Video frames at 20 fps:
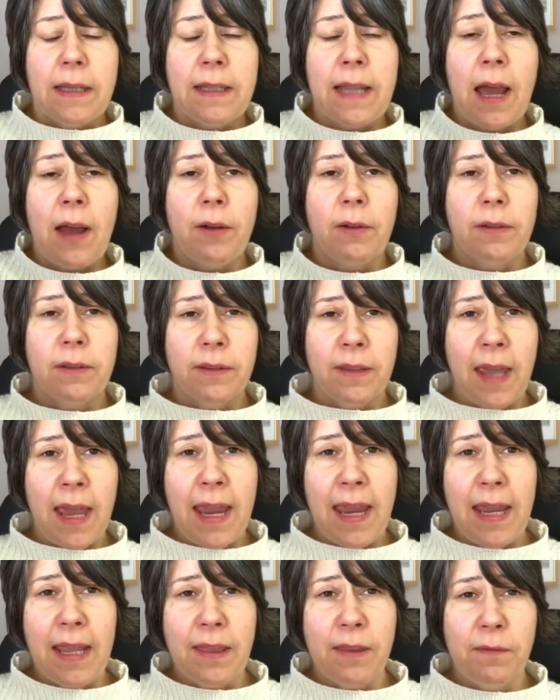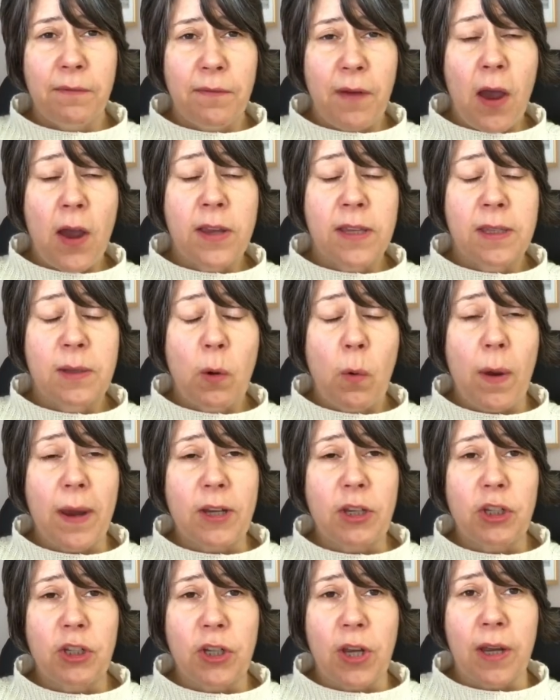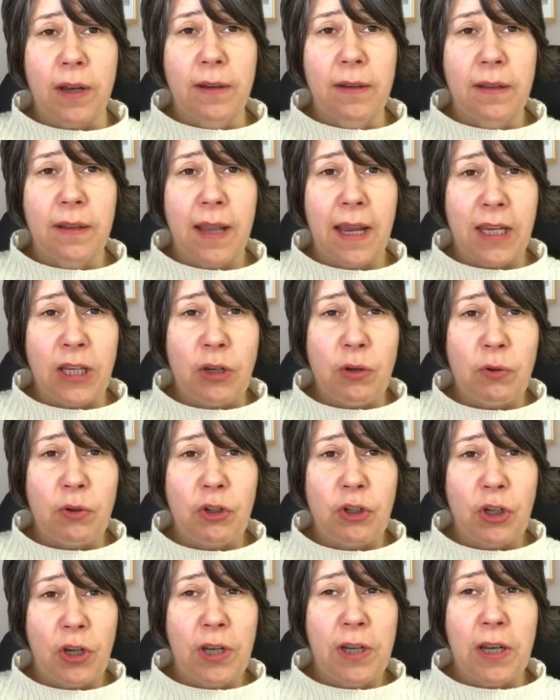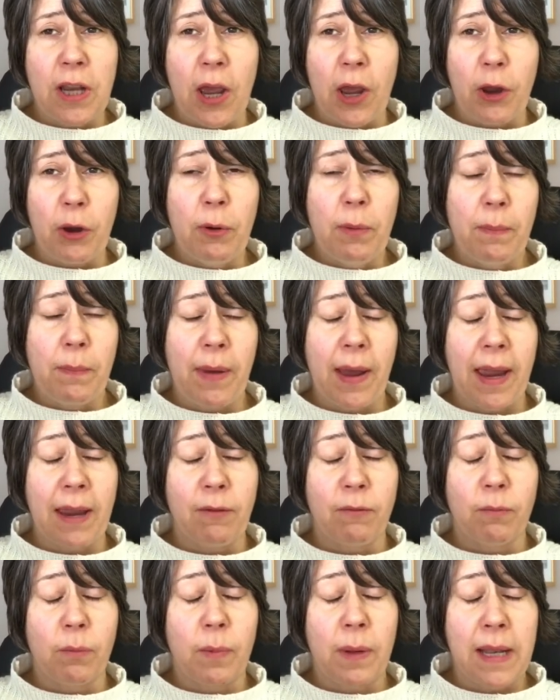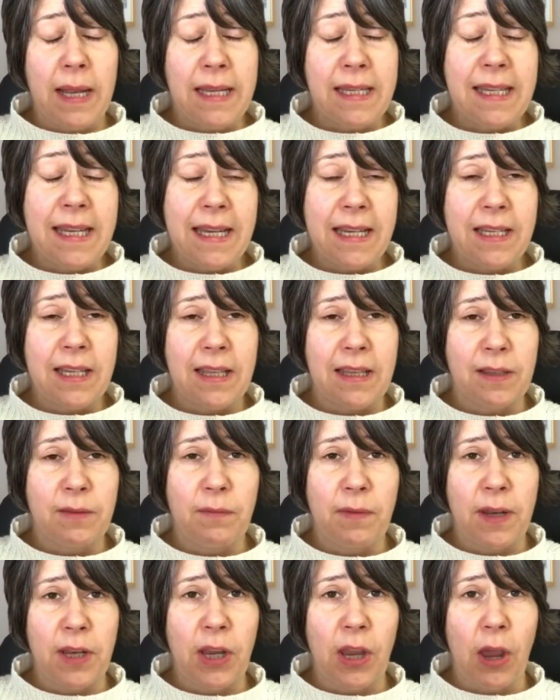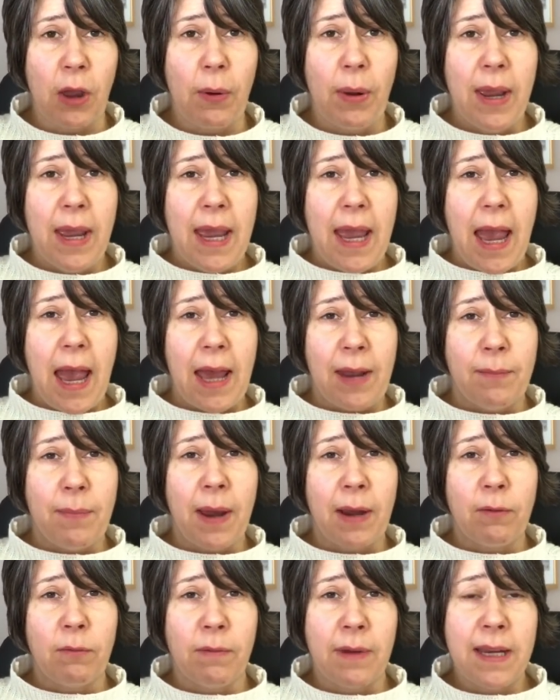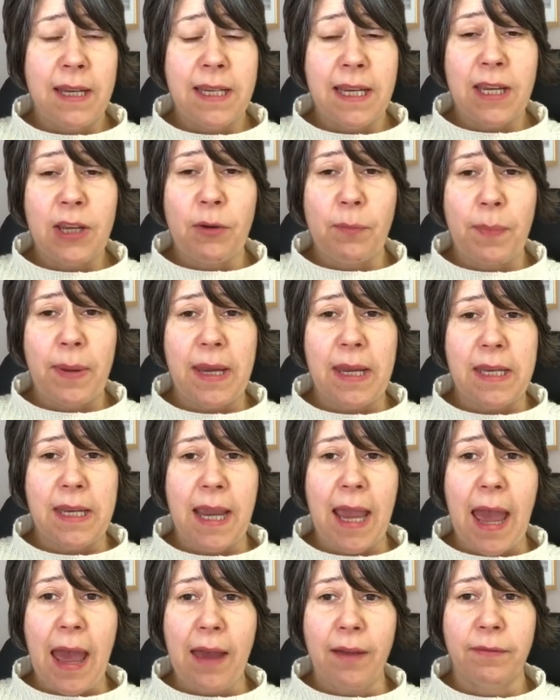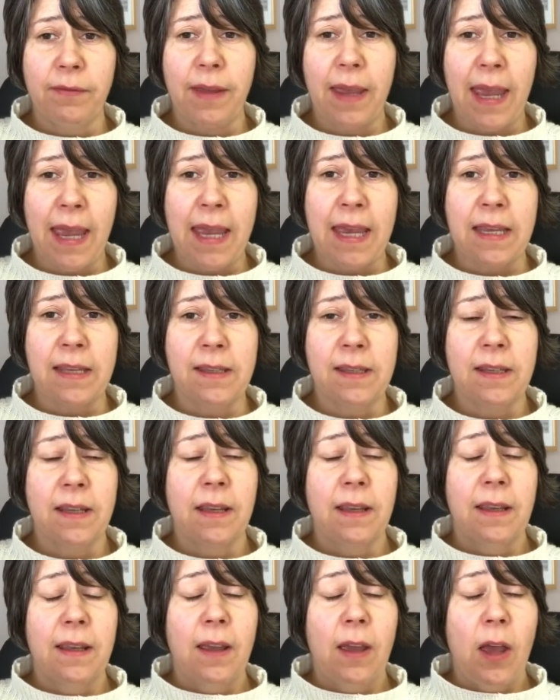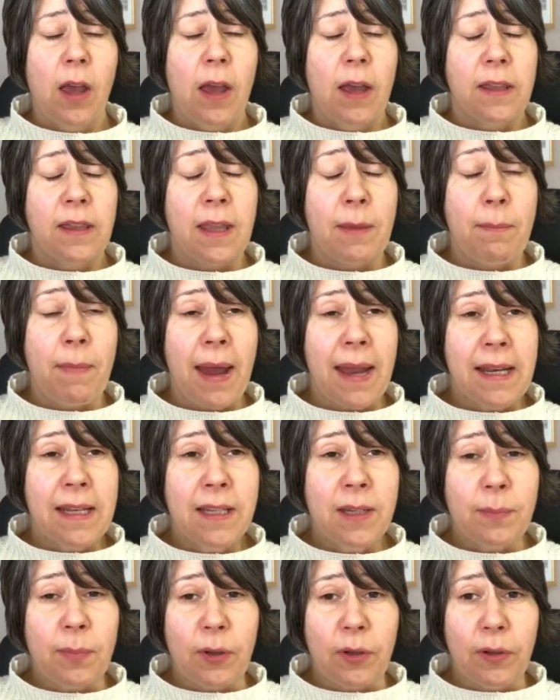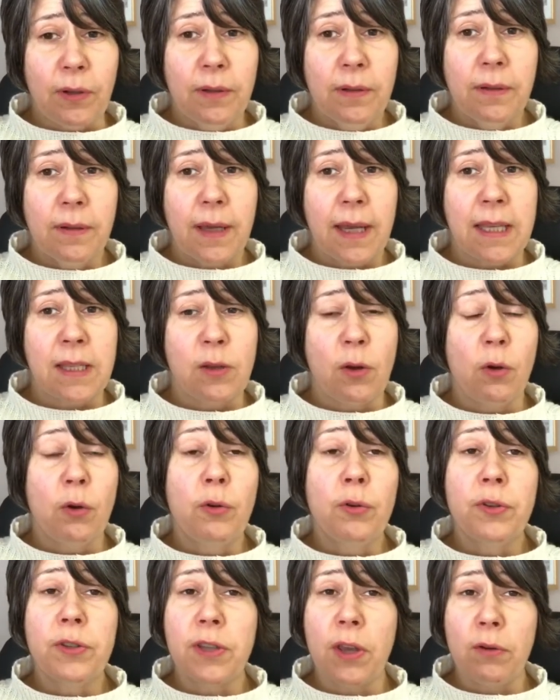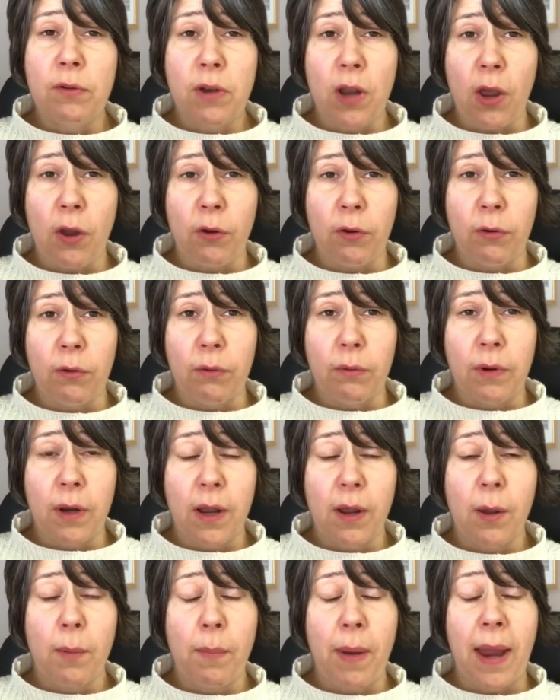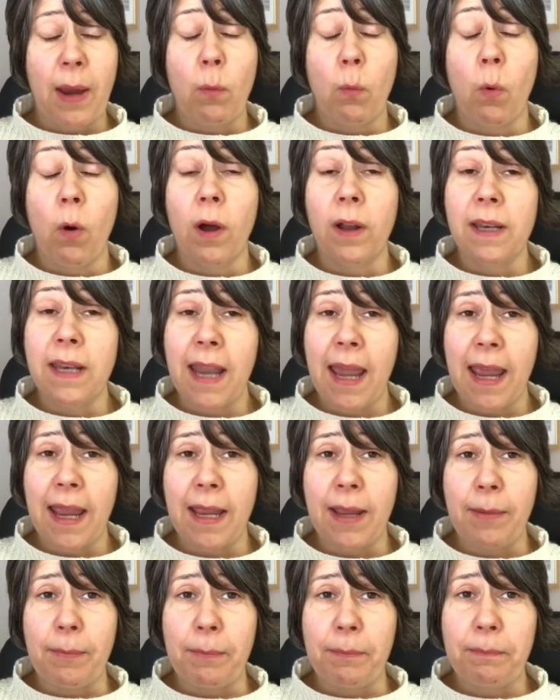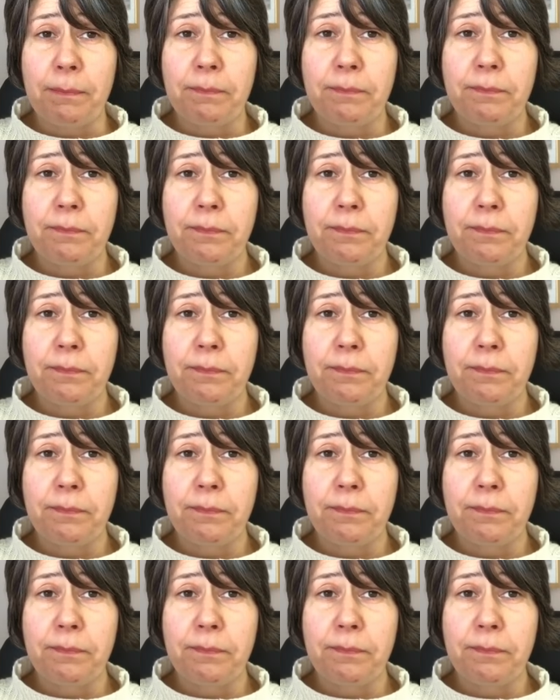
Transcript: Now, the first question that you should know by listening to this video and by reading your PDF is, the mandible is also known by what name?